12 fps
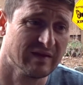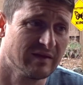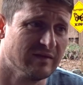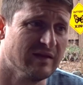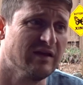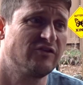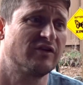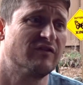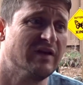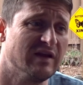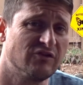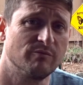niche of a
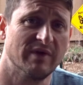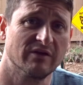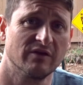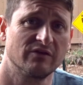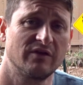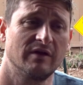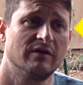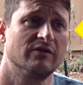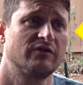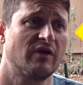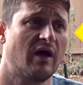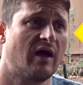niche
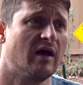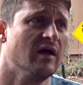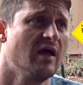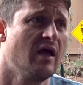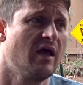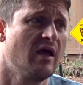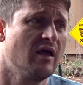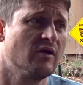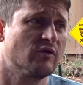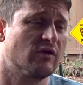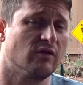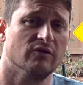businesses.
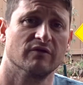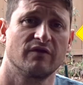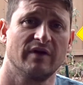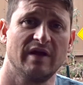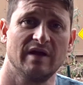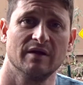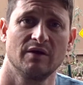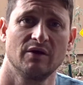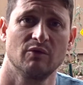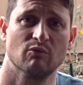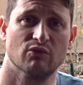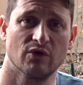Gluten-free
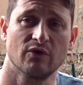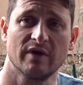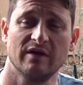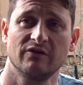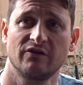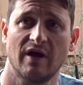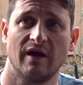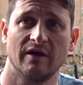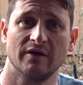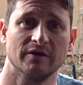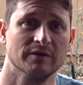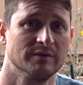breweries
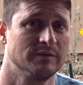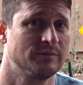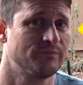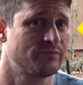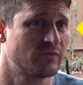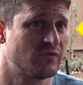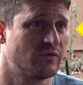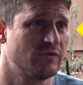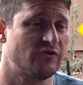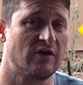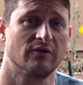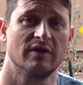are
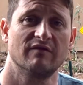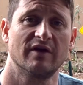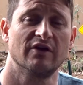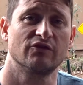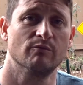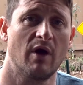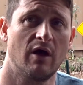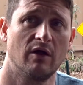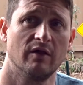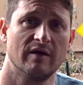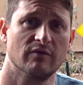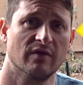generally very
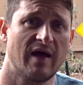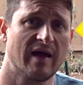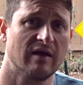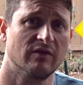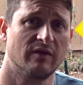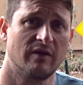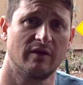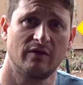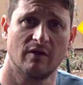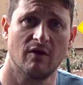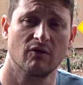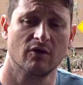small and rely on the
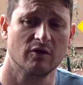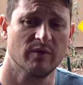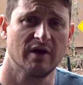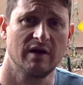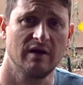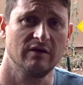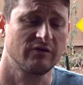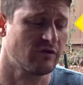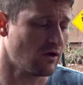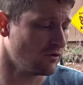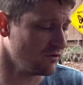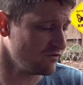local communities.
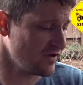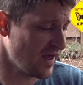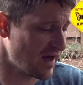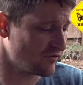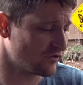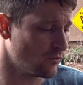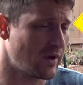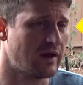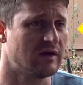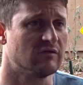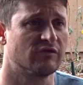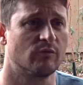So if you have some way
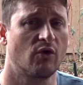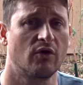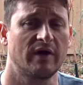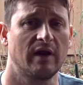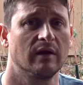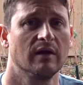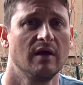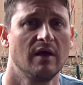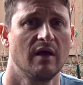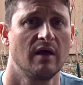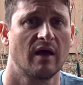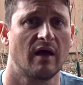of supporting
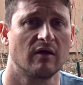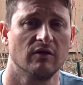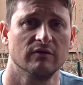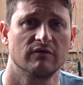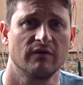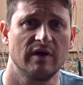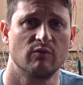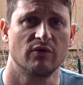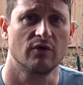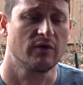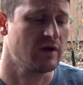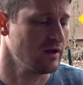a gluten-free
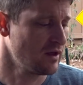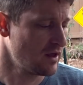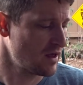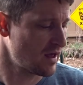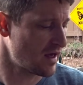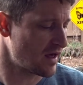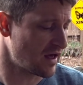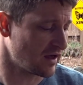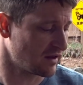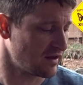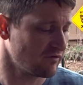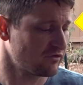brewery,
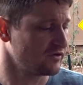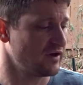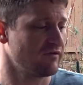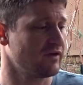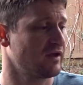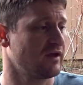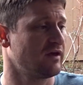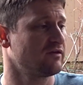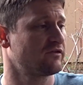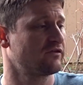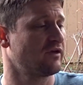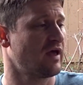gift
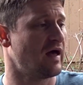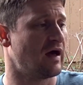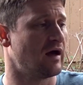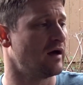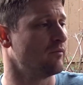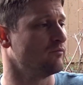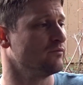certificates. I